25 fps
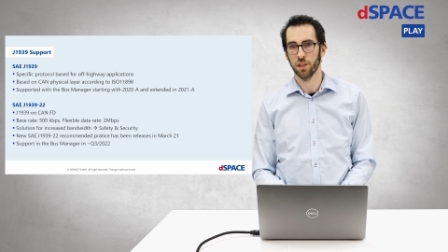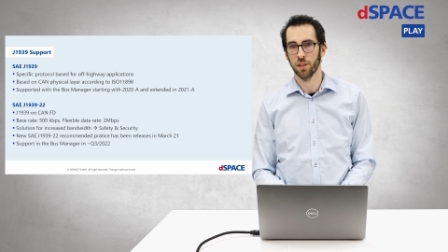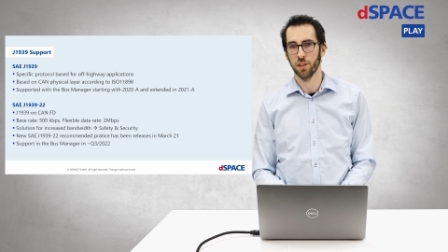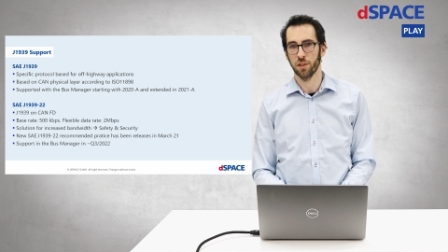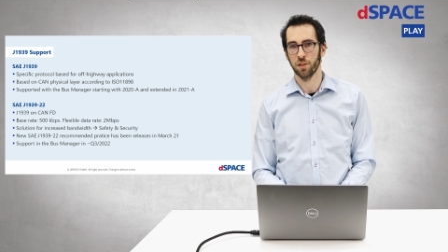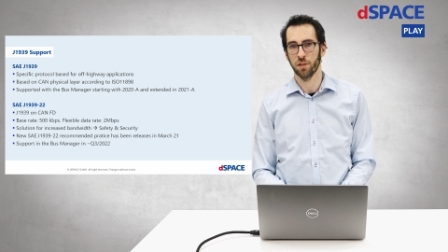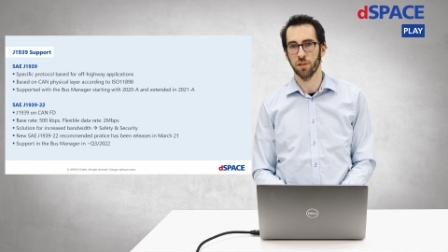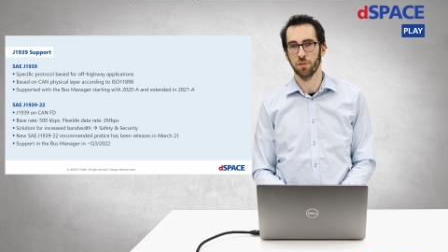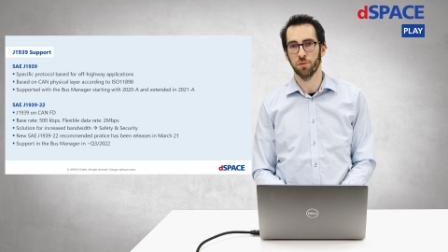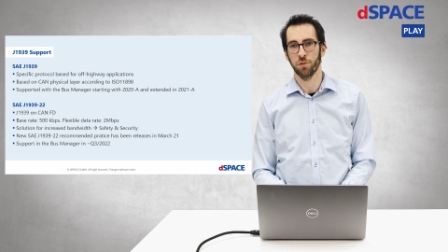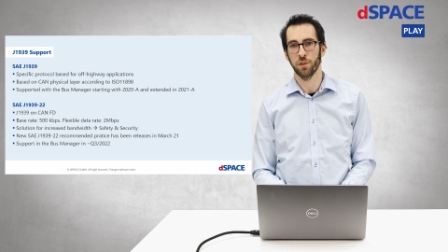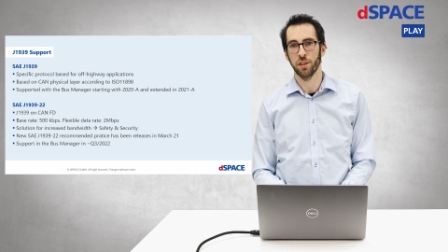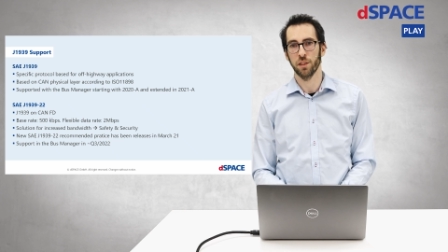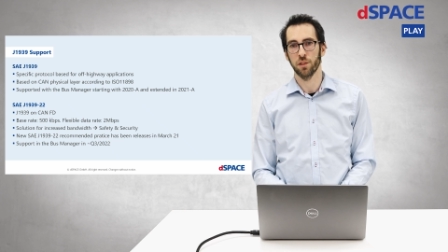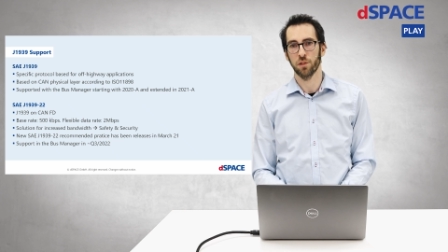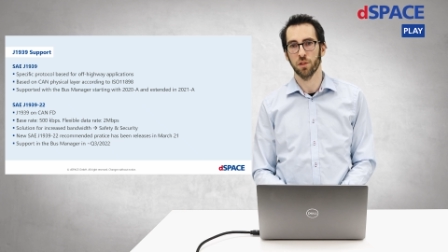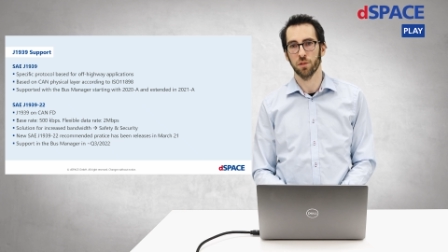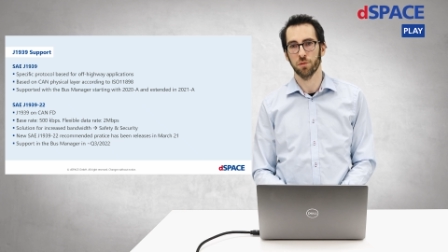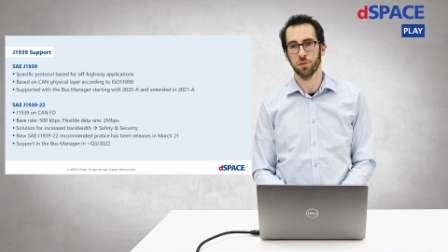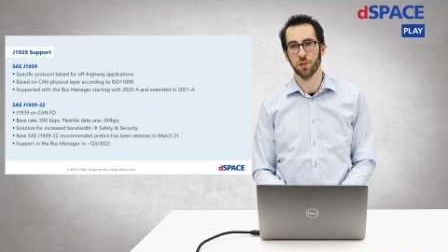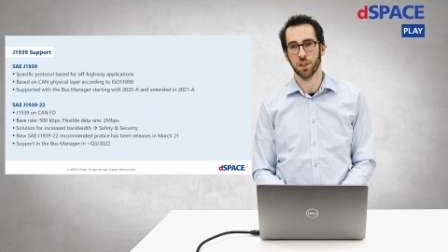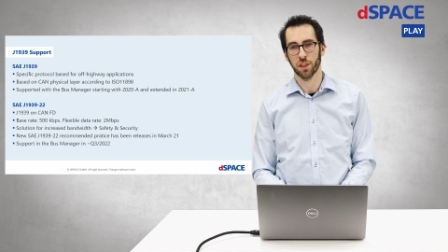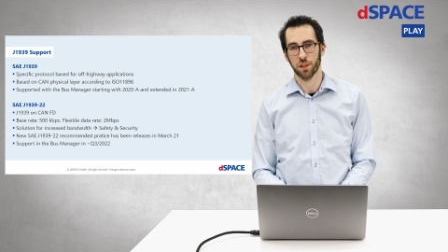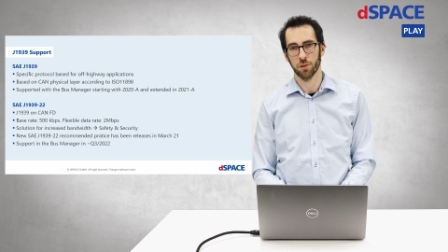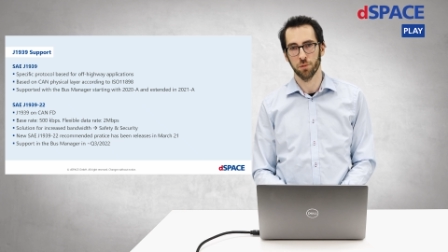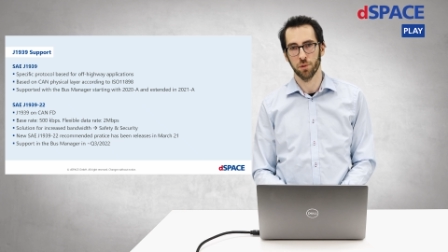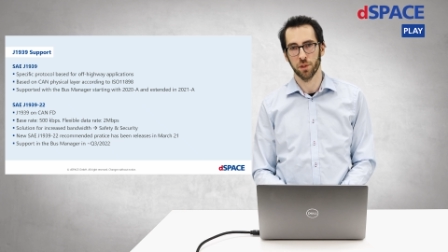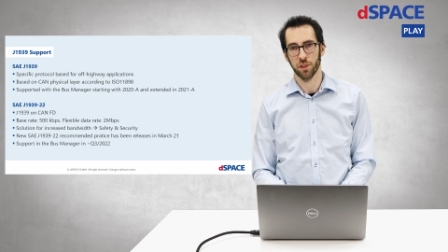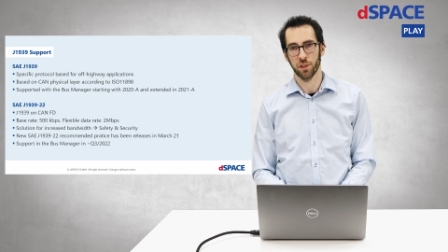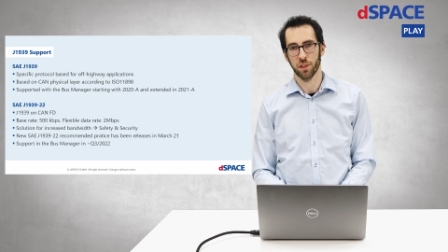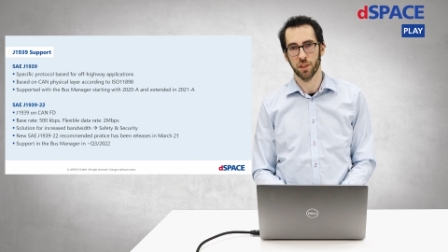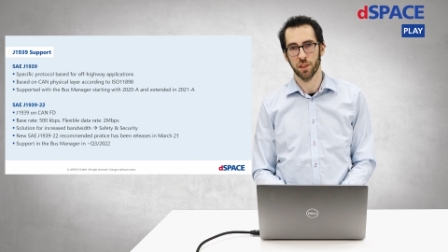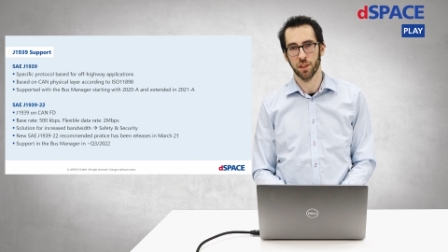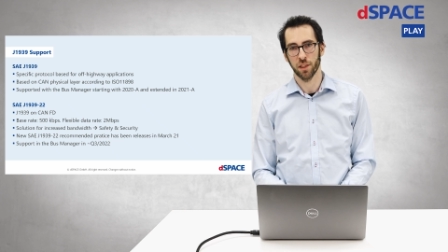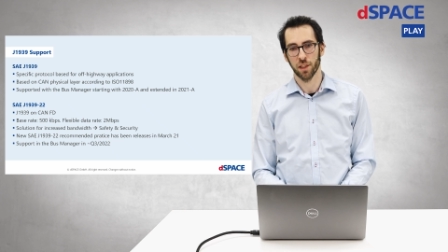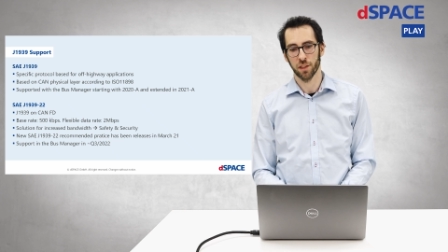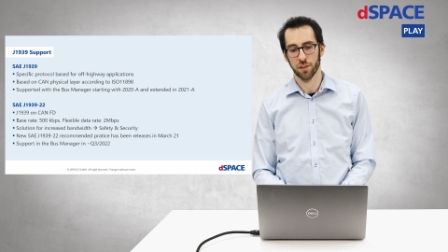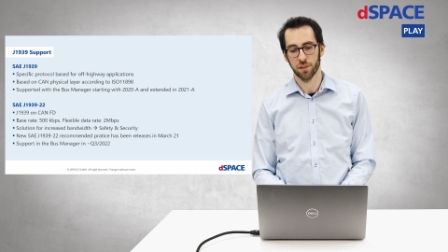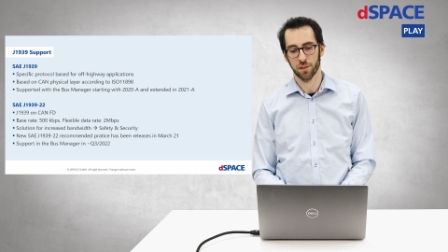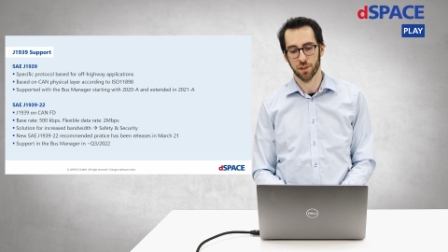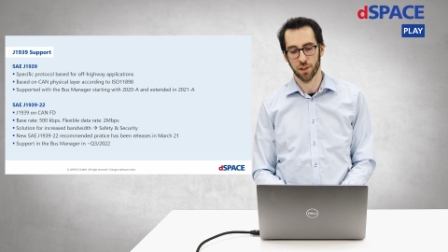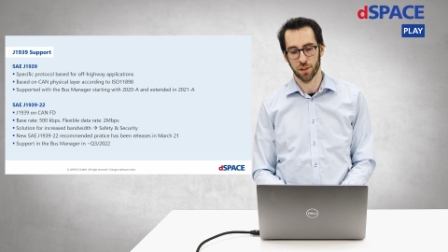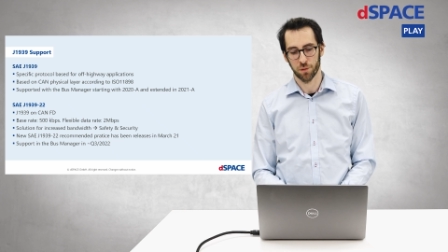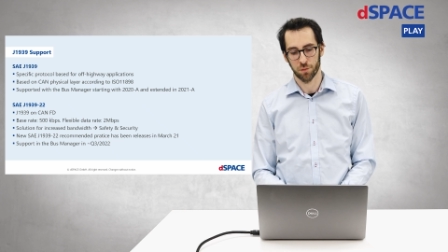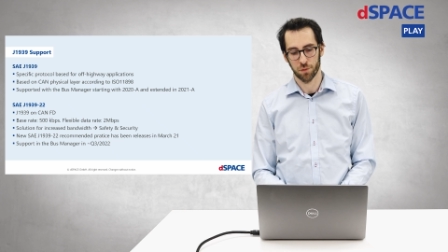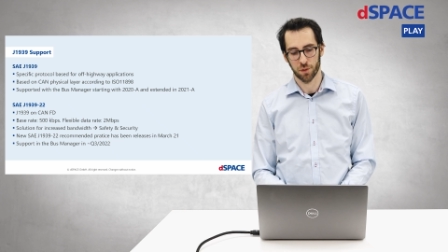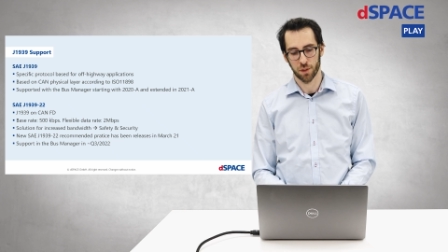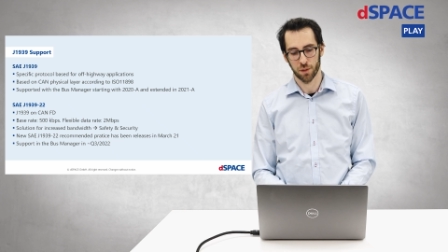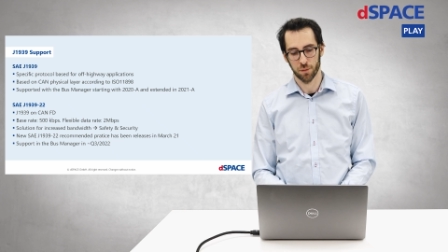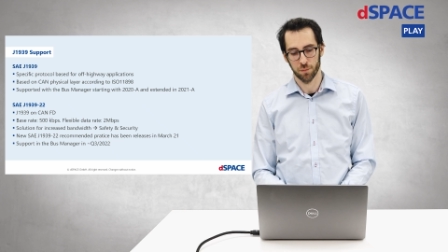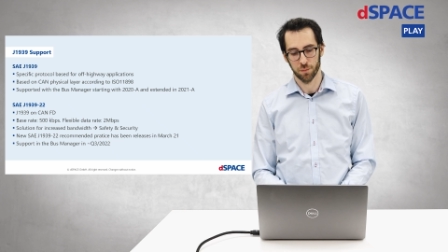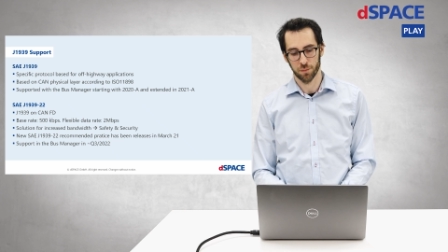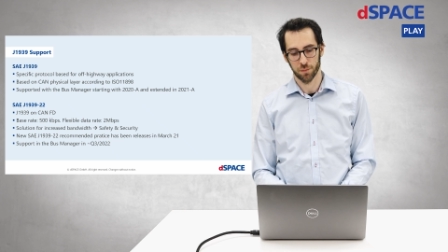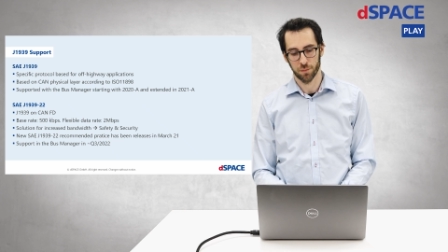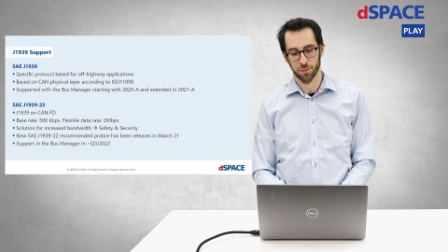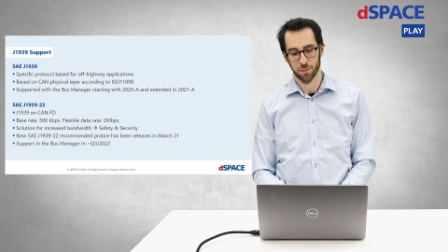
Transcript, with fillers: in the field of security and safety.